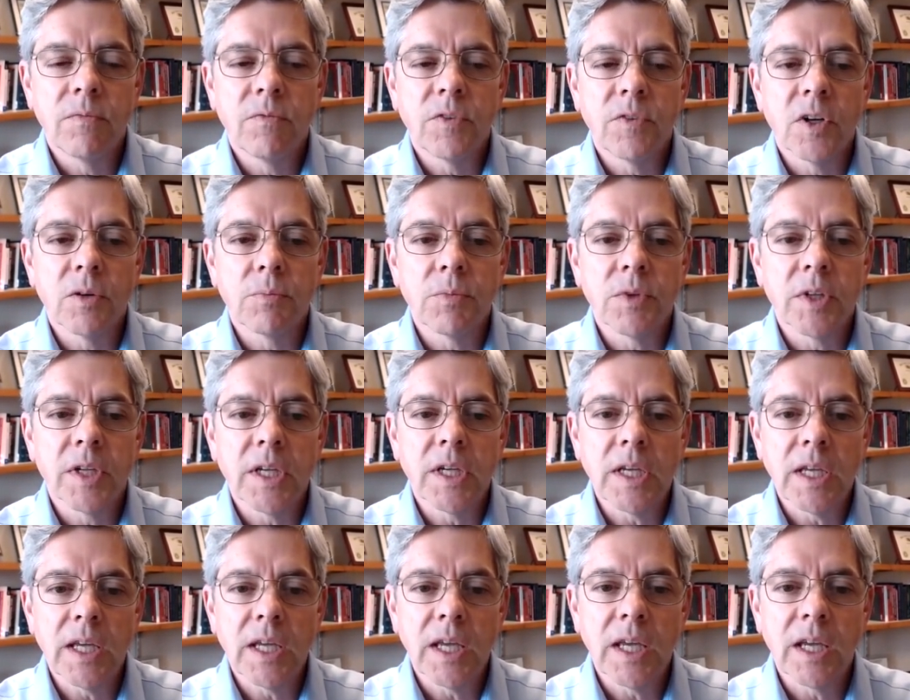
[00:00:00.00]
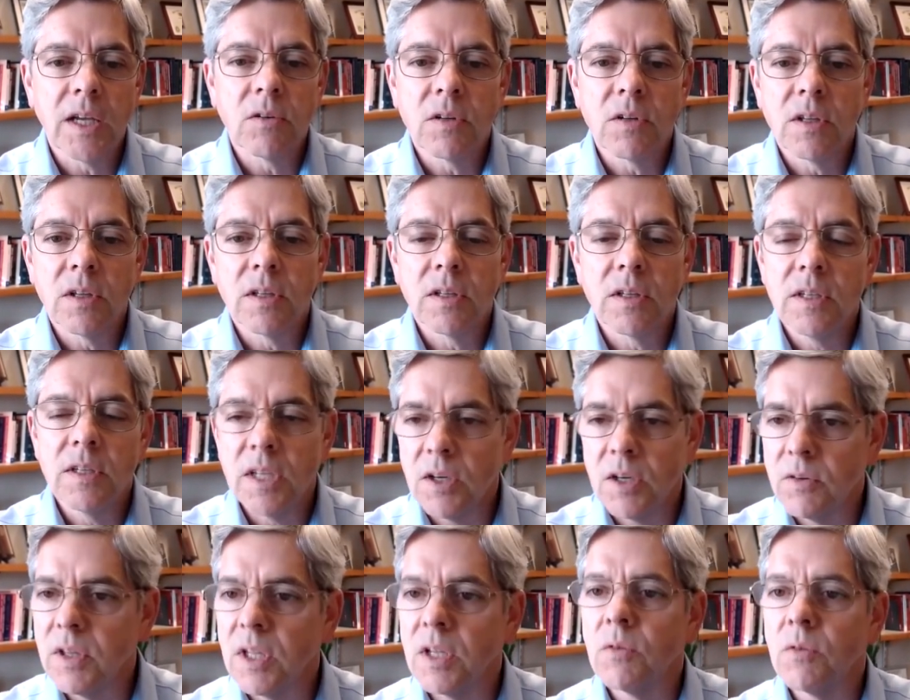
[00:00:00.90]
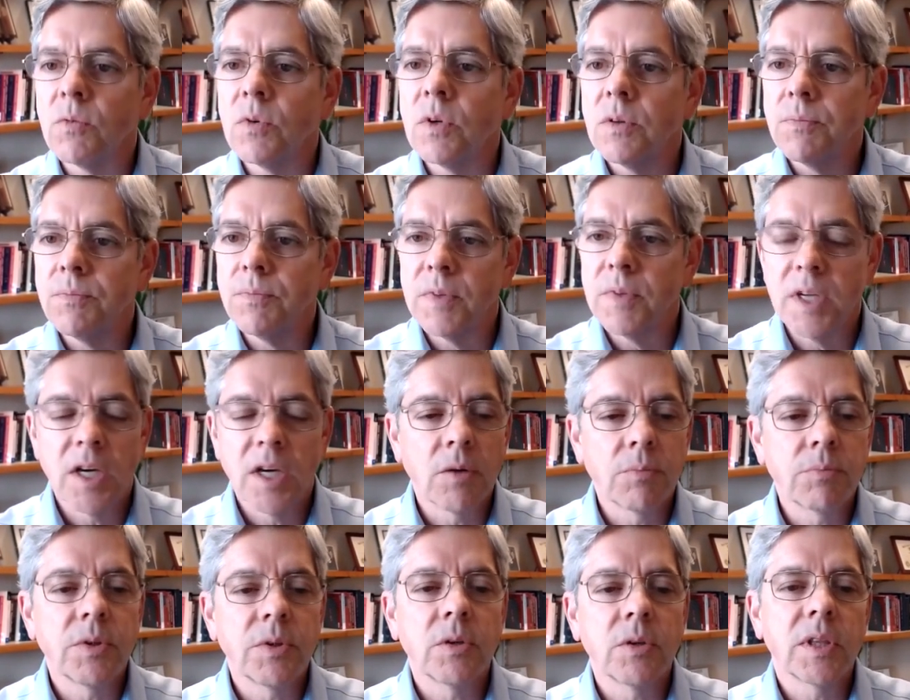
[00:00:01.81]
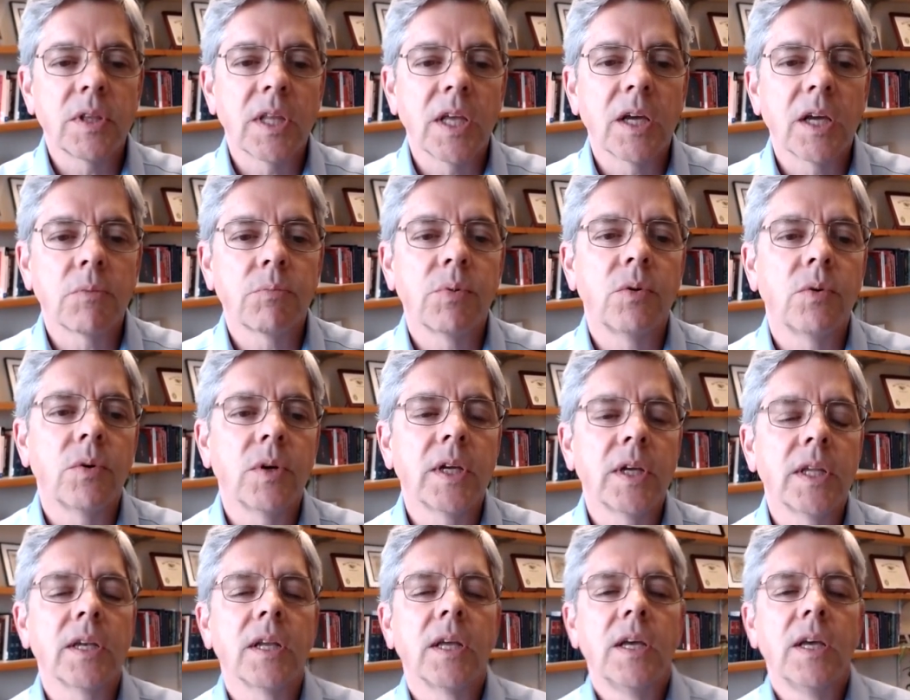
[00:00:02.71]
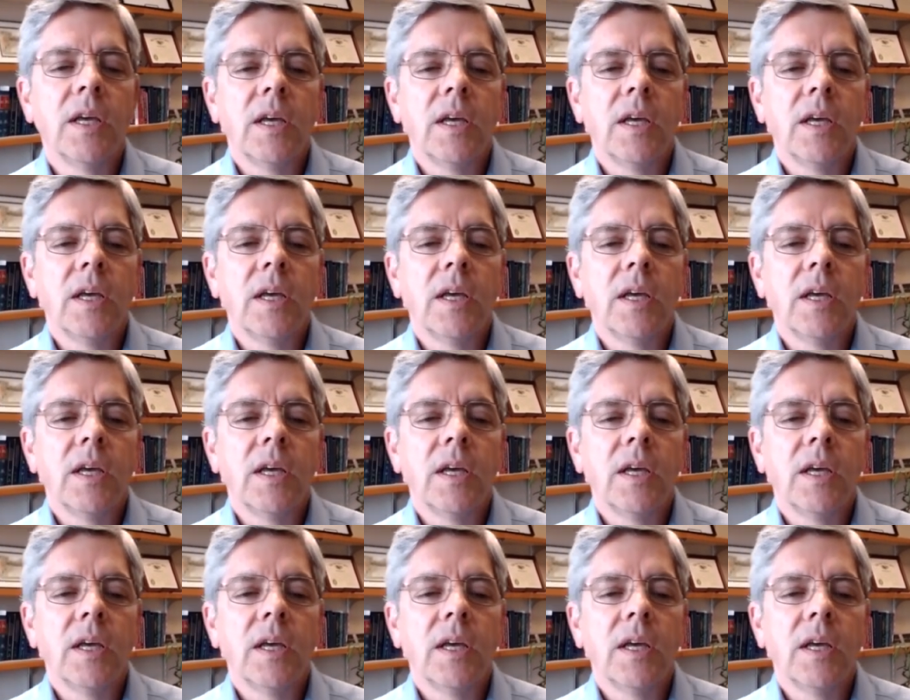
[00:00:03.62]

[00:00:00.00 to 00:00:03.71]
firmly, and then we'll help you at that point